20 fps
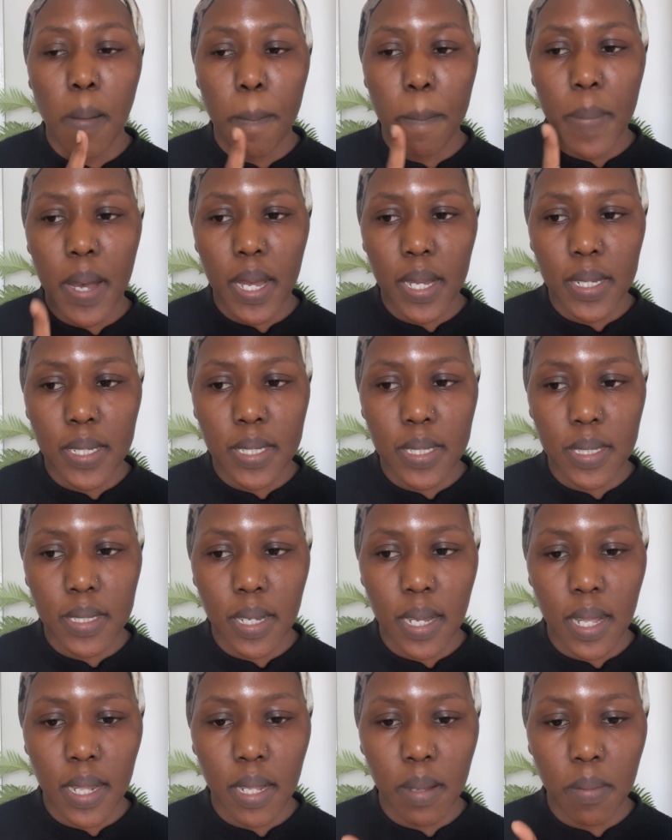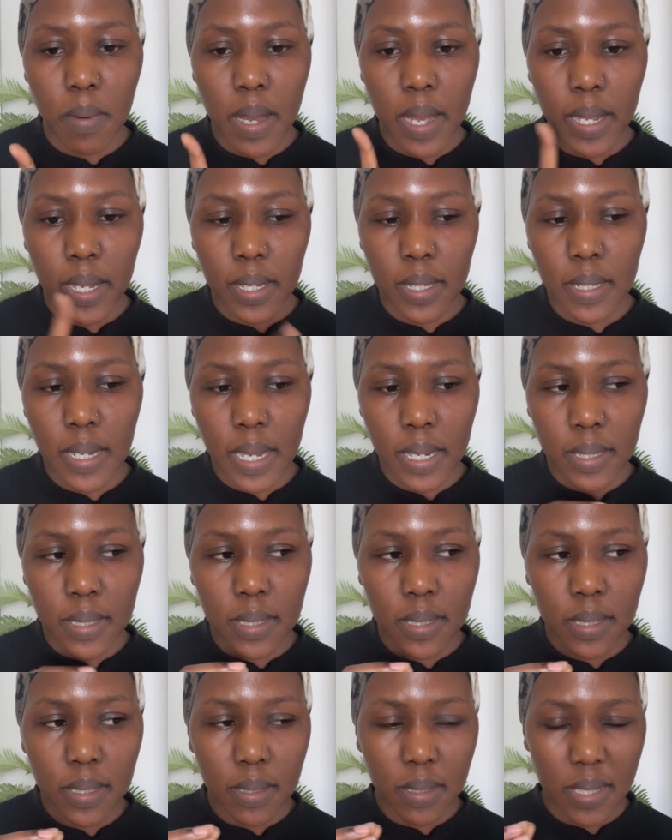but I, I
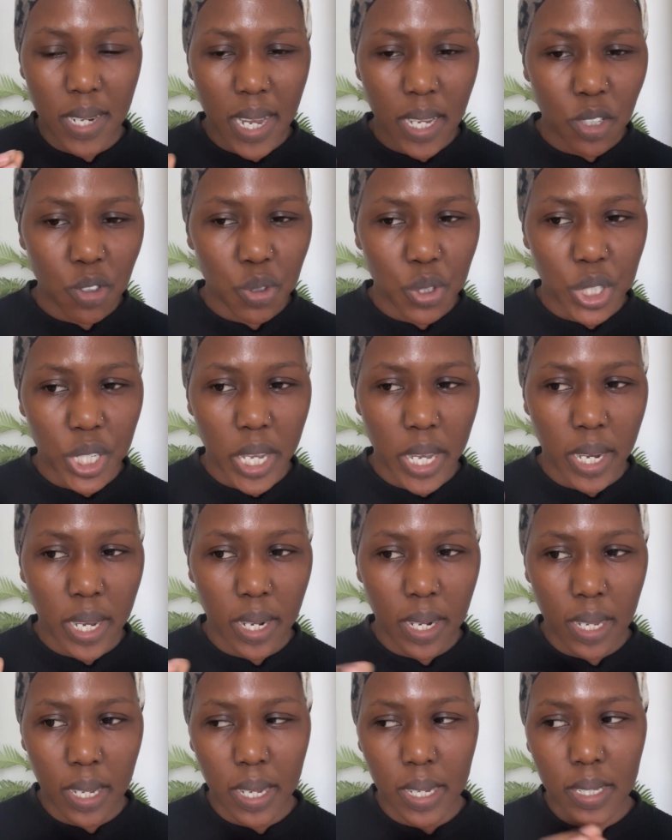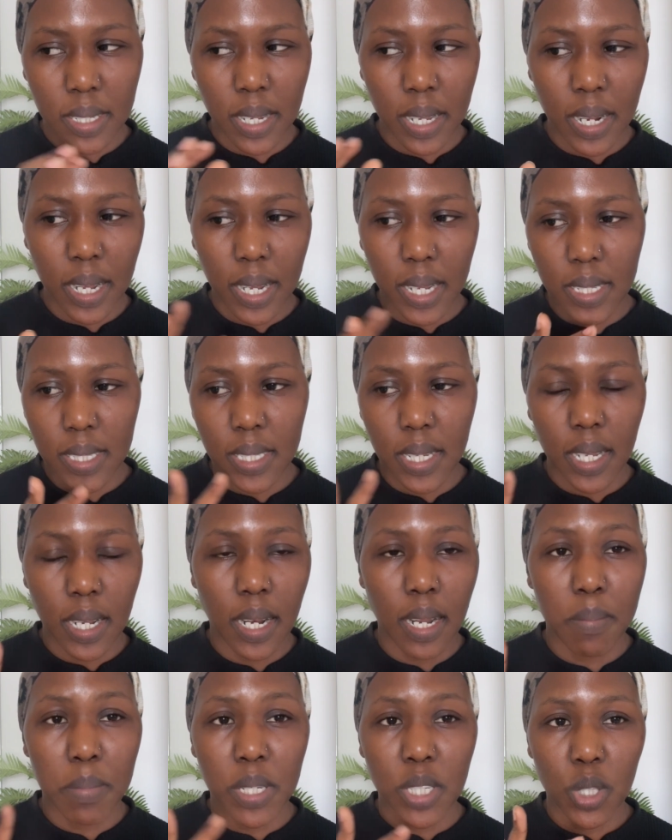try to check like like I said
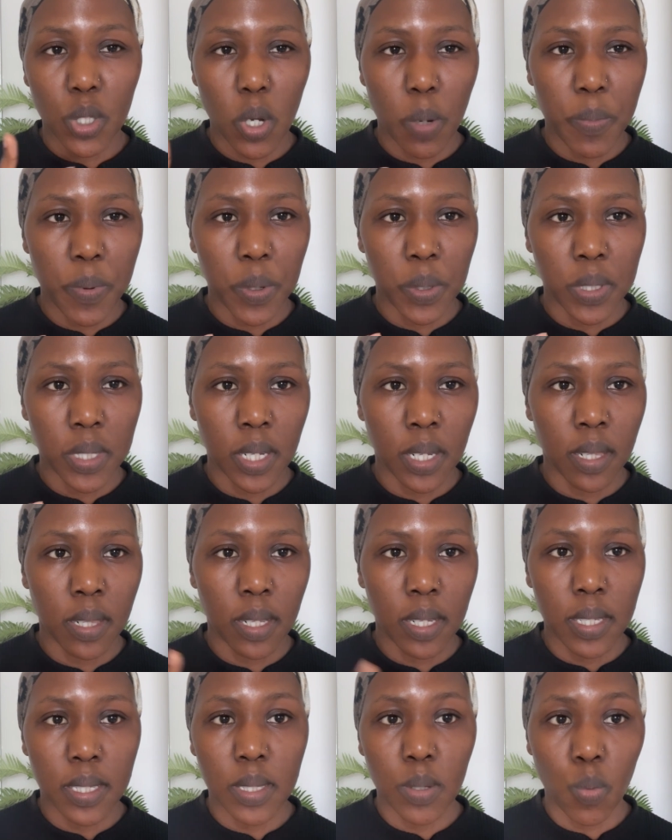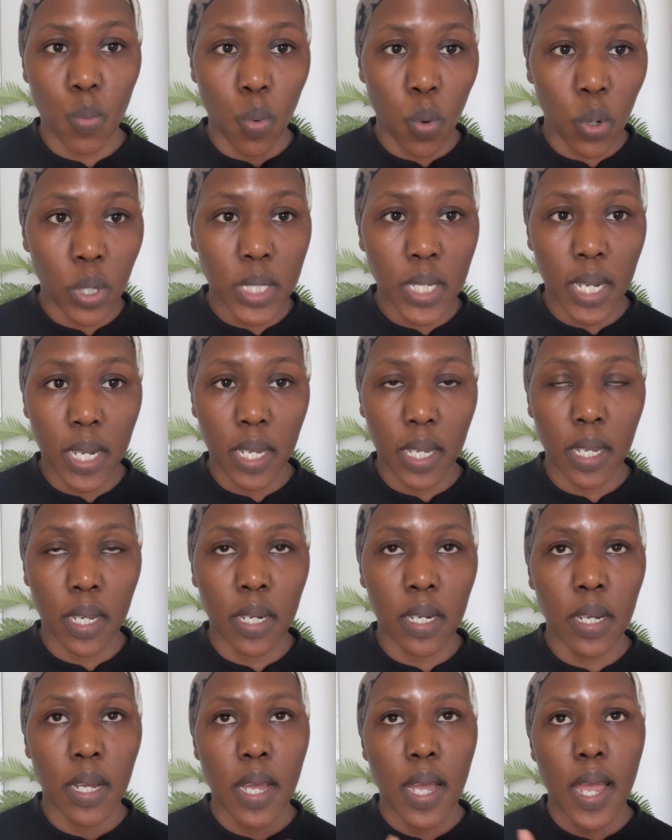let me stop using this water
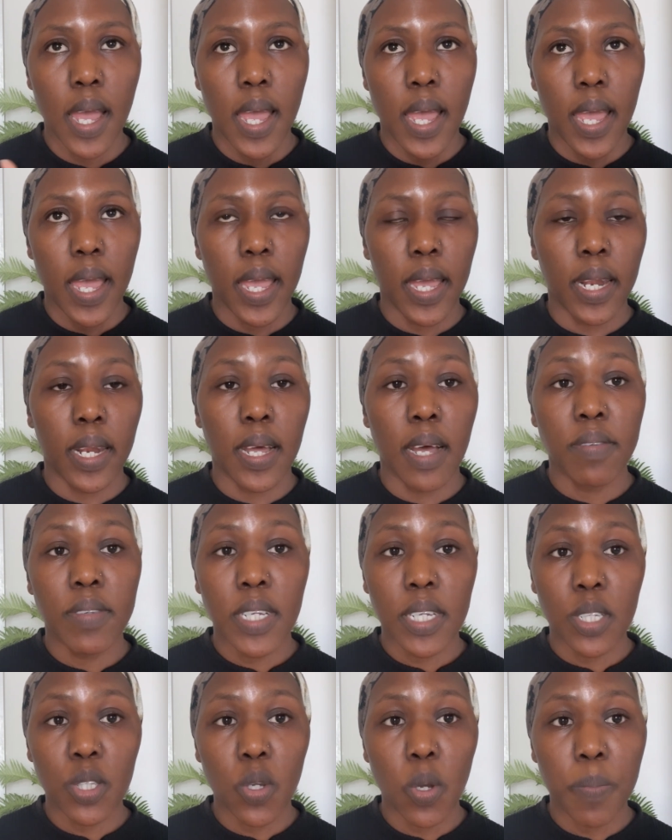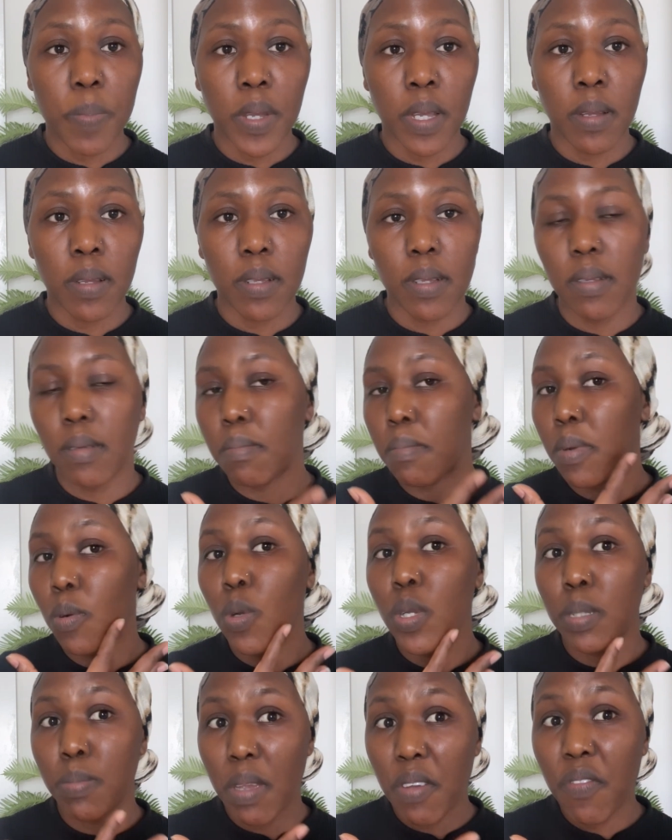here and after stopping
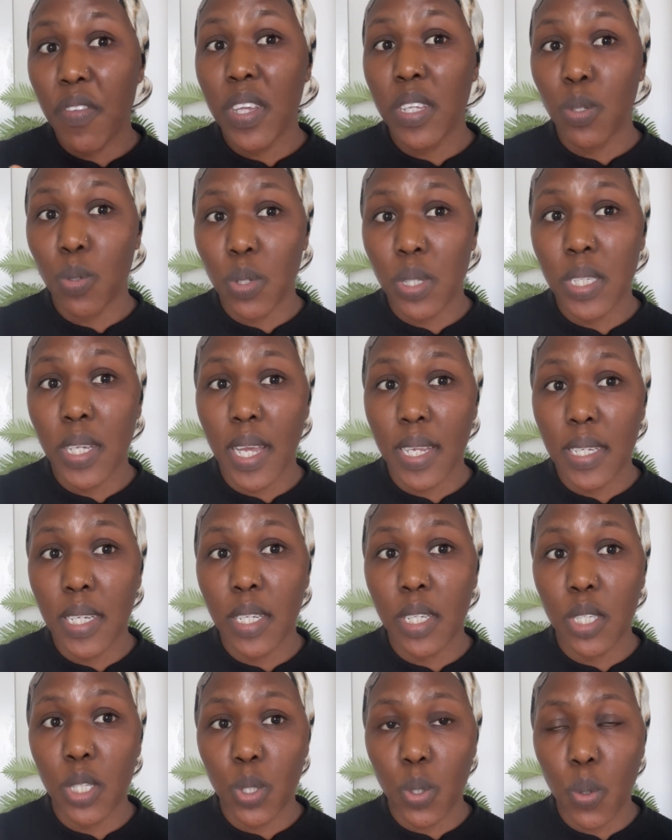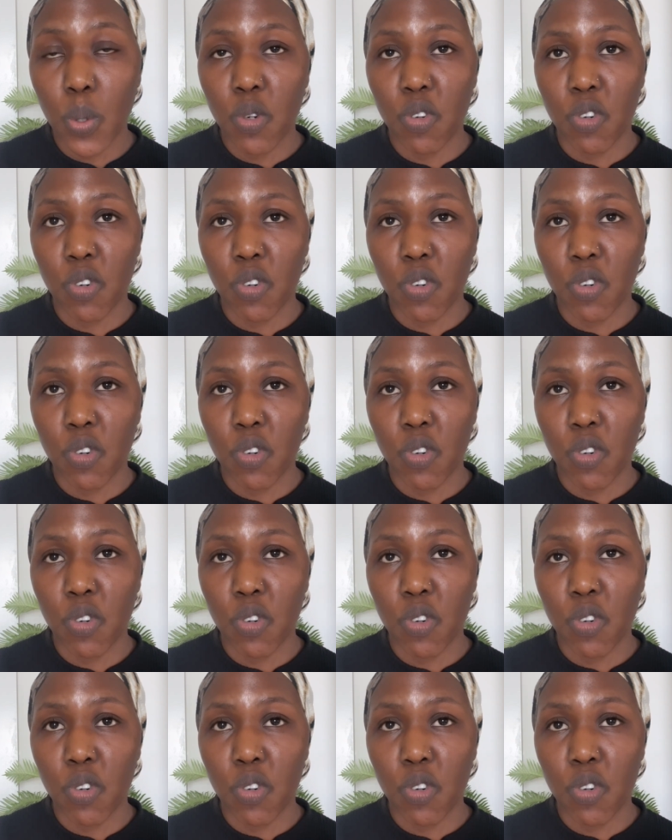because my face was getting so